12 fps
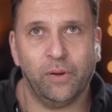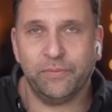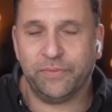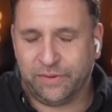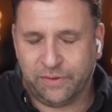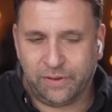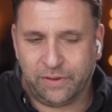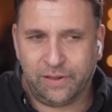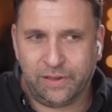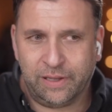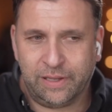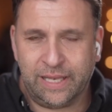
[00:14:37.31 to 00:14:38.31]
well,
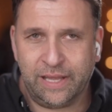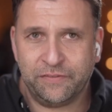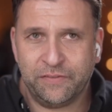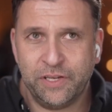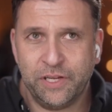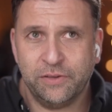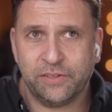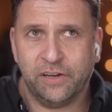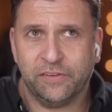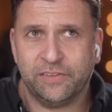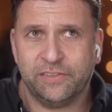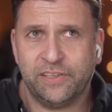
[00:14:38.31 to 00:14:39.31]
I left
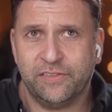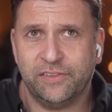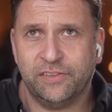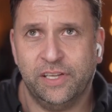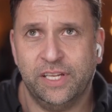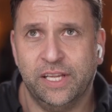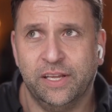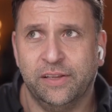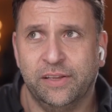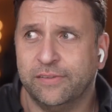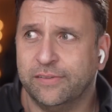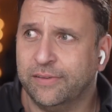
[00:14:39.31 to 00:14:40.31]
news after 17
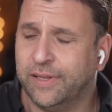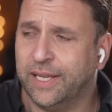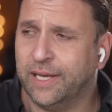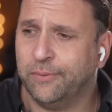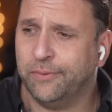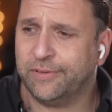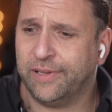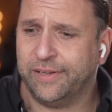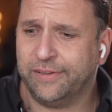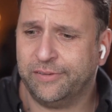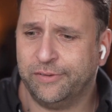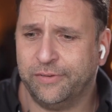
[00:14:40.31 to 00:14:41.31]
years, and that was
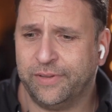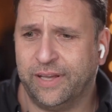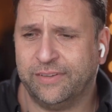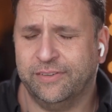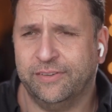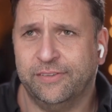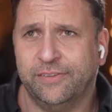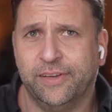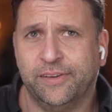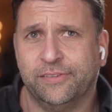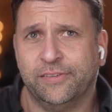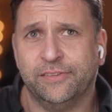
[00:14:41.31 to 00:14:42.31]
like
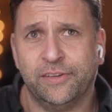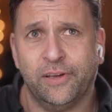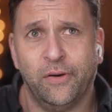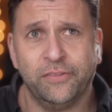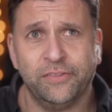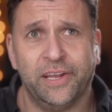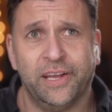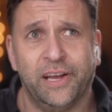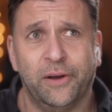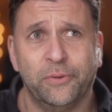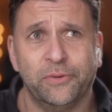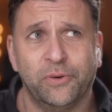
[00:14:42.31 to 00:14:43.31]
2006. And so after
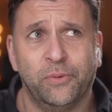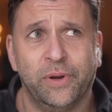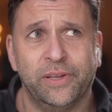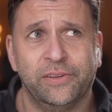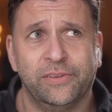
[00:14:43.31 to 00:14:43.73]
that, I was